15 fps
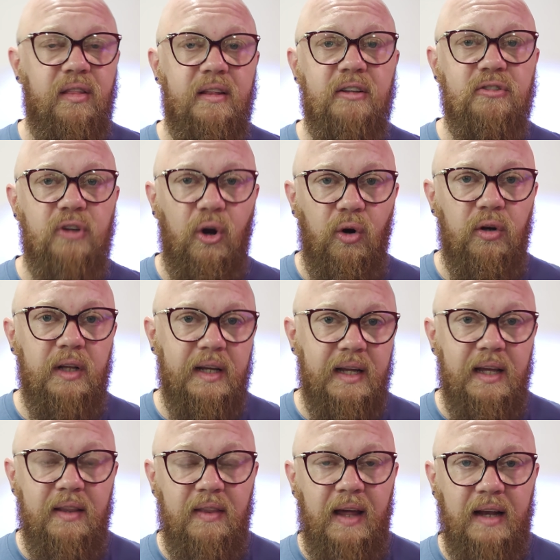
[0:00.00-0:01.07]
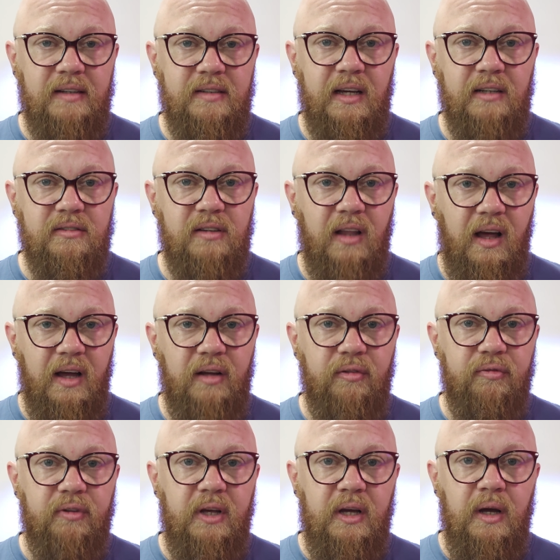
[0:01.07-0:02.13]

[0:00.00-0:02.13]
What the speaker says: this early in that tank's life.